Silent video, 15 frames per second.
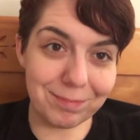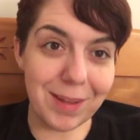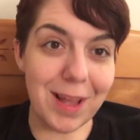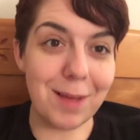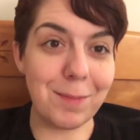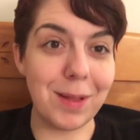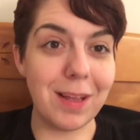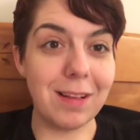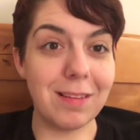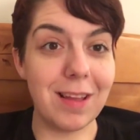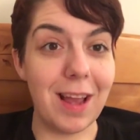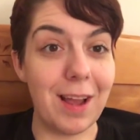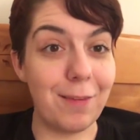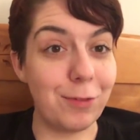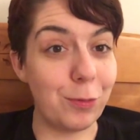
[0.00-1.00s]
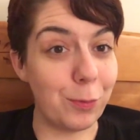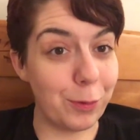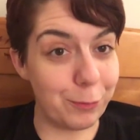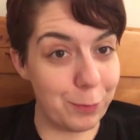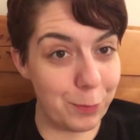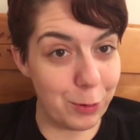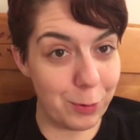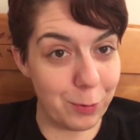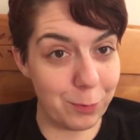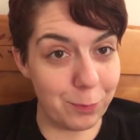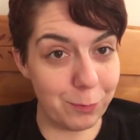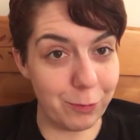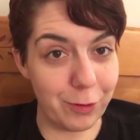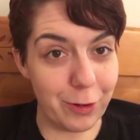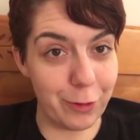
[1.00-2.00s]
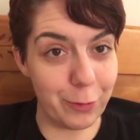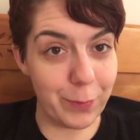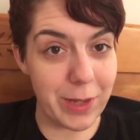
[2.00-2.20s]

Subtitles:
It means I have to work from home for another